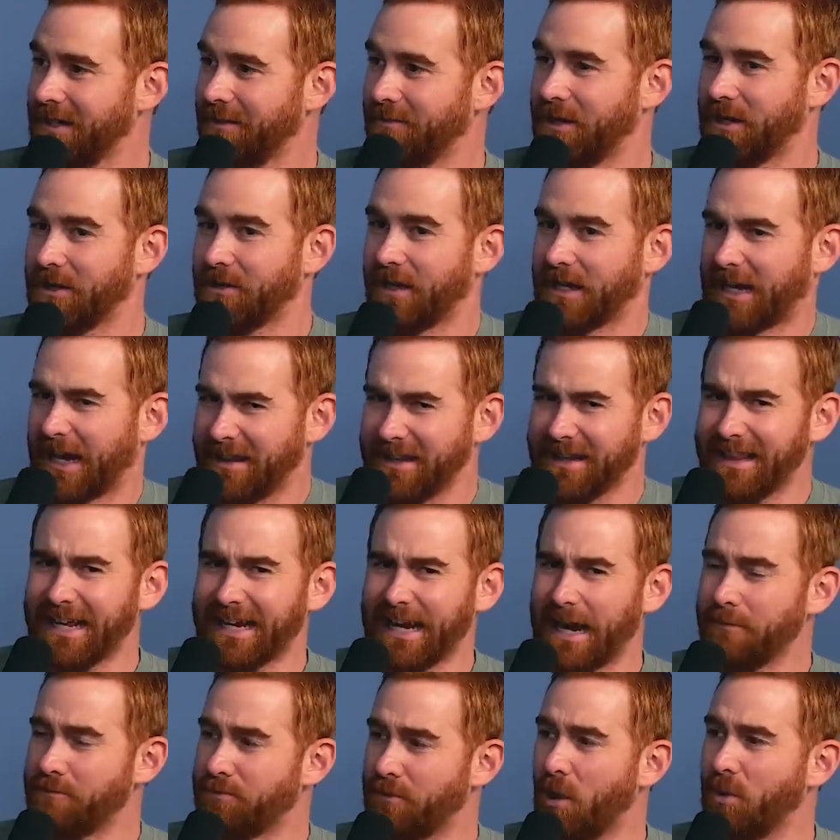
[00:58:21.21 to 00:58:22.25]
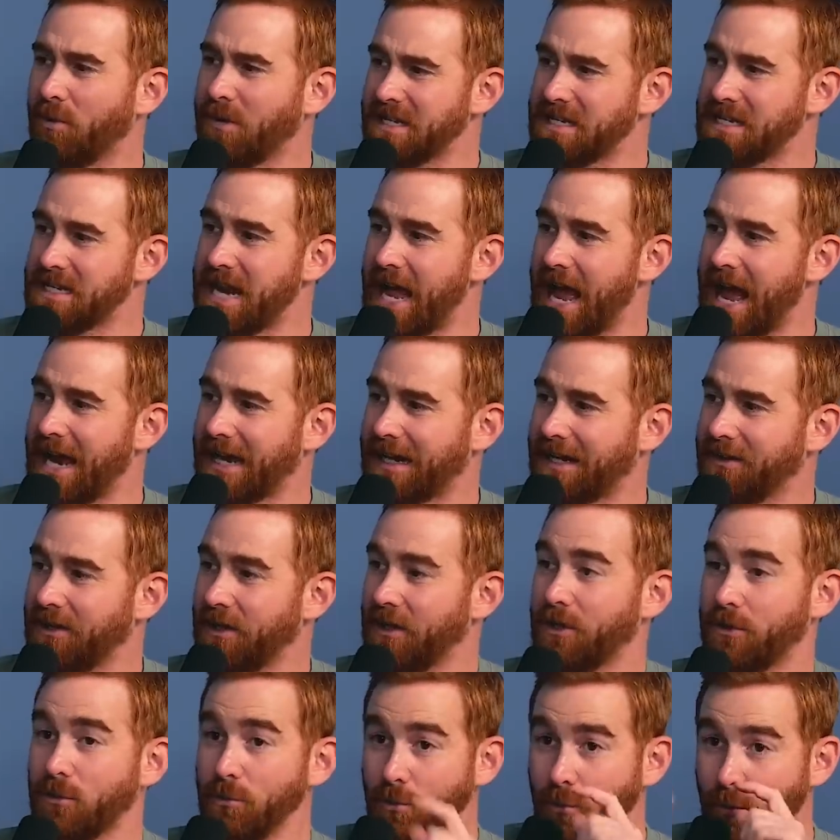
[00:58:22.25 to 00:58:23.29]
but you're like, I think that guy broke his neck, and they're
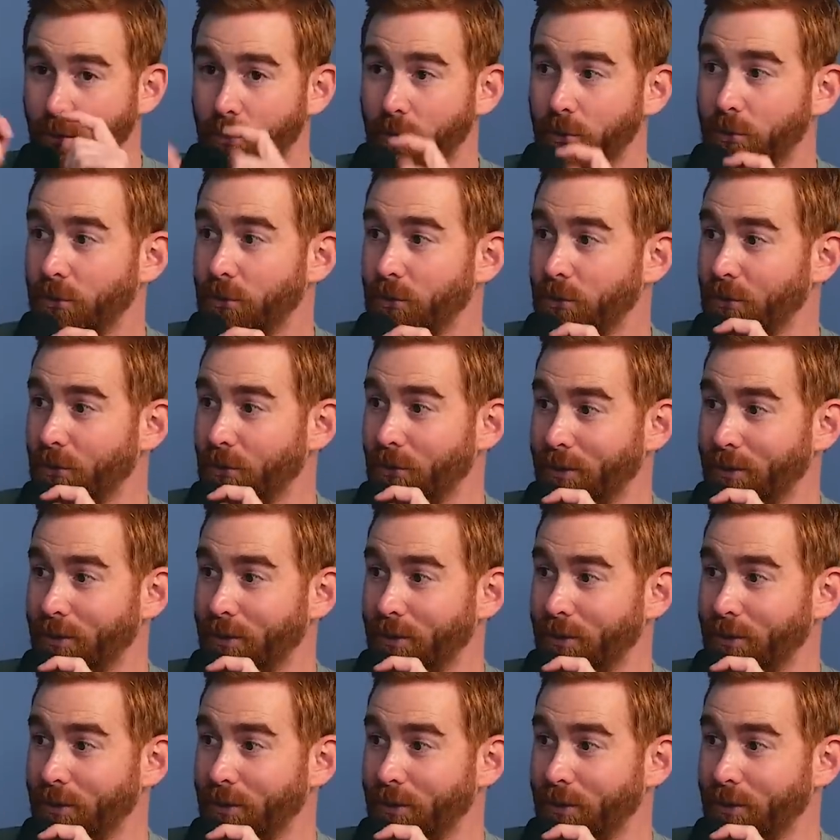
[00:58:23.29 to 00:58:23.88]
like, whoop.